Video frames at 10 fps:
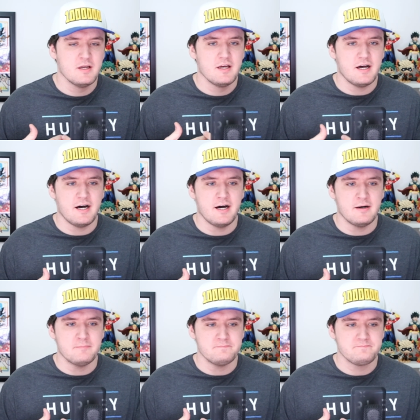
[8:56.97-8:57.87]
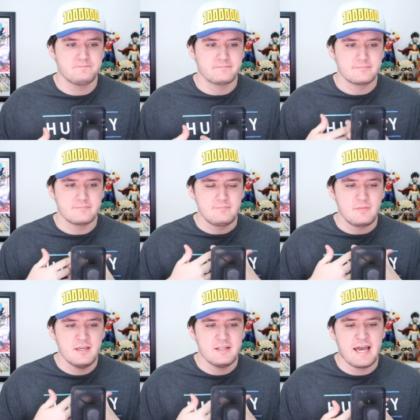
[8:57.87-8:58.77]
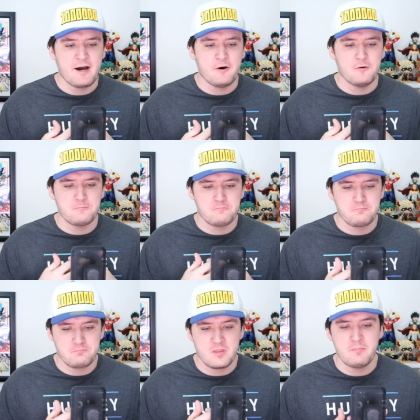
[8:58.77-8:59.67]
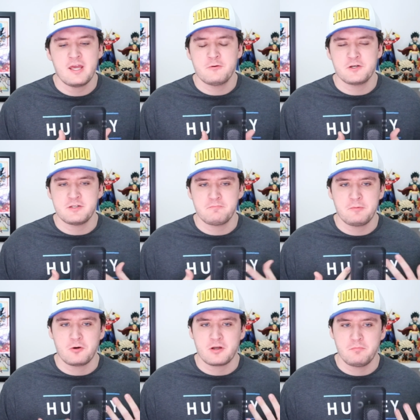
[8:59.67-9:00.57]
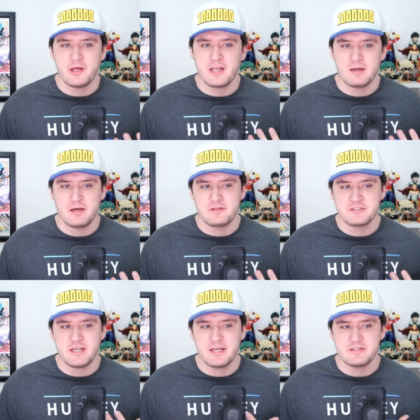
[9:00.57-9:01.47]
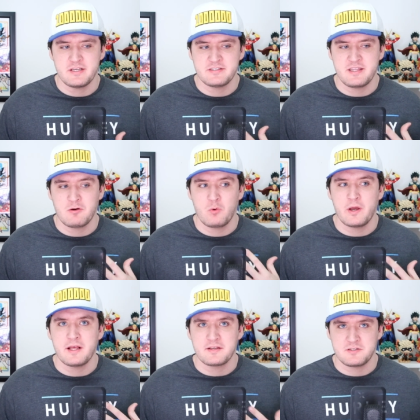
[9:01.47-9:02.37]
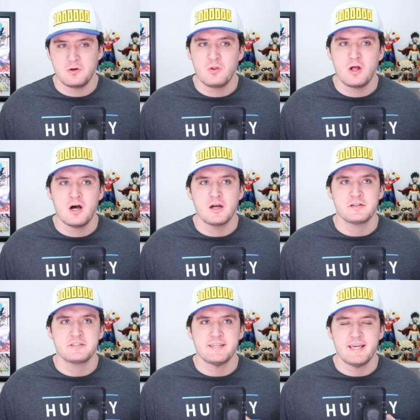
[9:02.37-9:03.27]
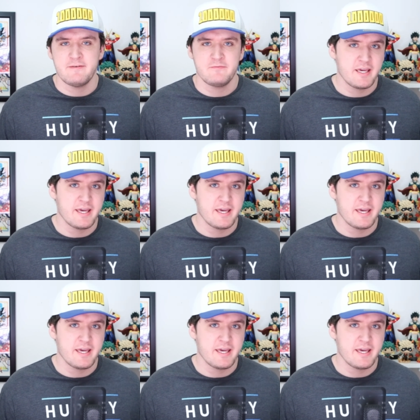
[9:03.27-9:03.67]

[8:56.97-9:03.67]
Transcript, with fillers: Um, now, the main reason people are complaining about this change is they were waiting so long to see MVA